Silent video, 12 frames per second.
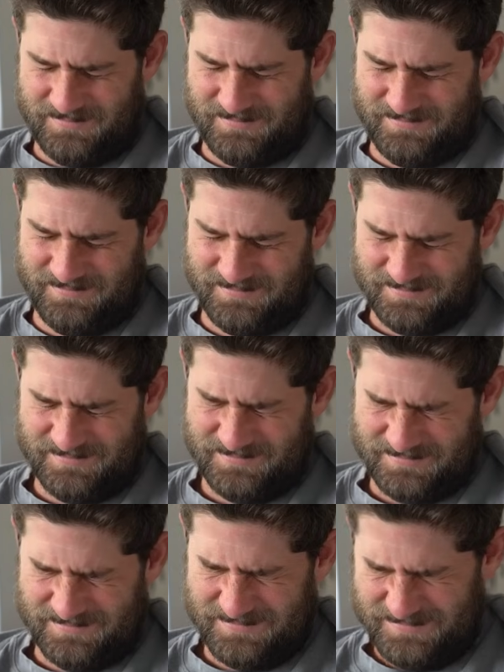
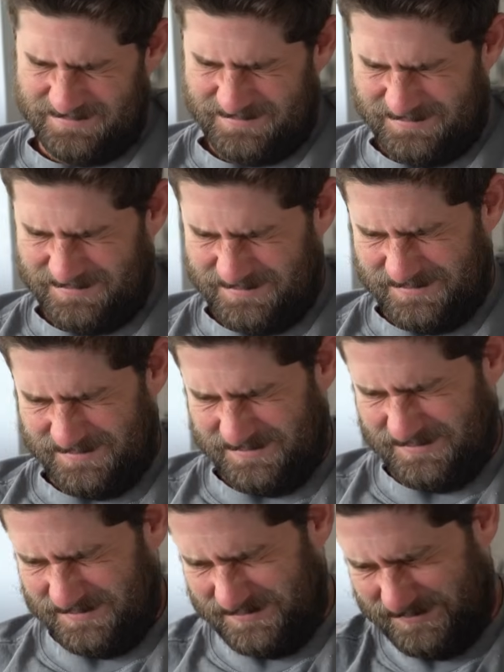
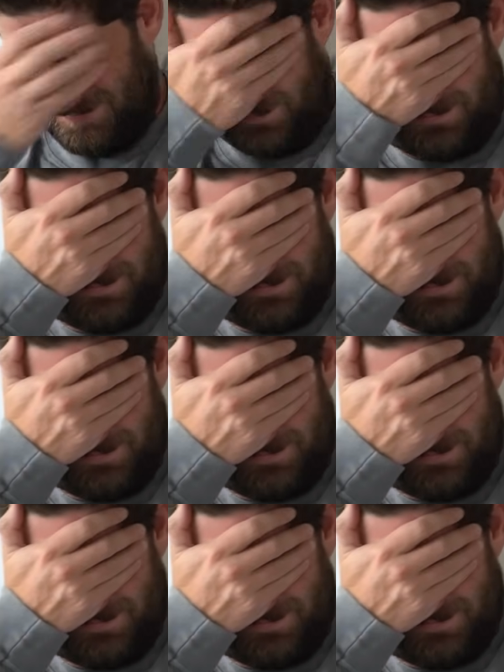(silent)